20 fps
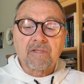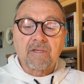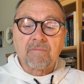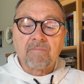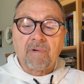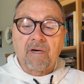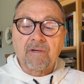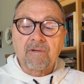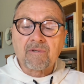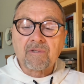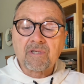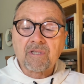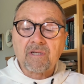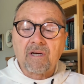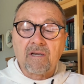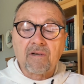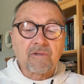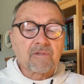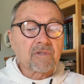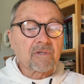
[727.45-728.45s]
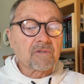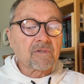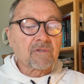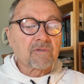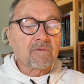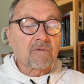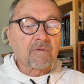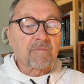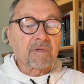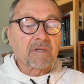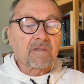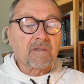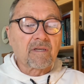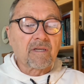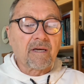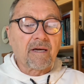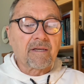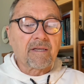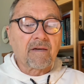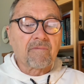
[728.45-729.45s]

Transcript: Some modern scholars, such as Norbert Klatt,